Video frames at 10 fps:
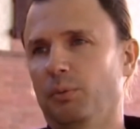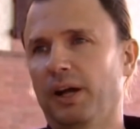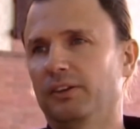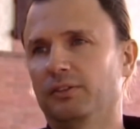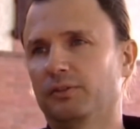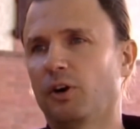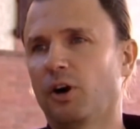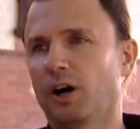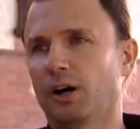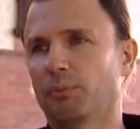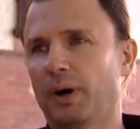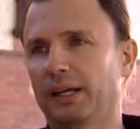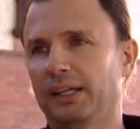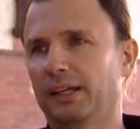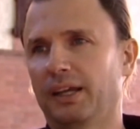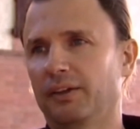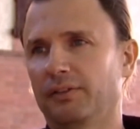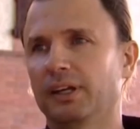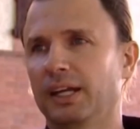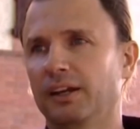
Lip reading: waste of time, money, effort and